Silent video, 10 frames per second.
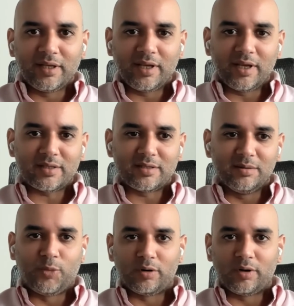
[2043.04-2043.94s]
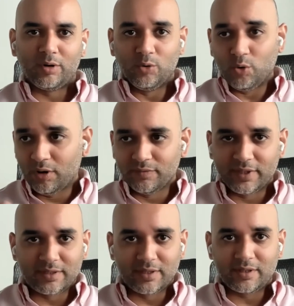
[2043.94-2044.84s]
I think, yes, it's important to do all
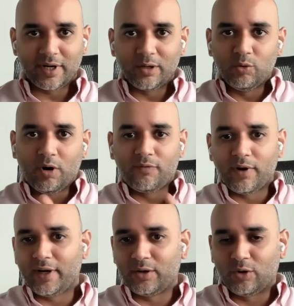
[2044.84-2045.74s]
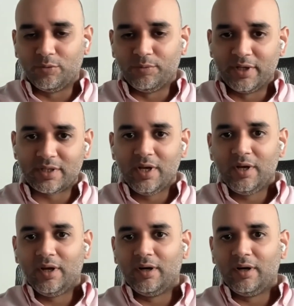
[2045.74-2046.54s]
of these things, right? Do offline tournaments,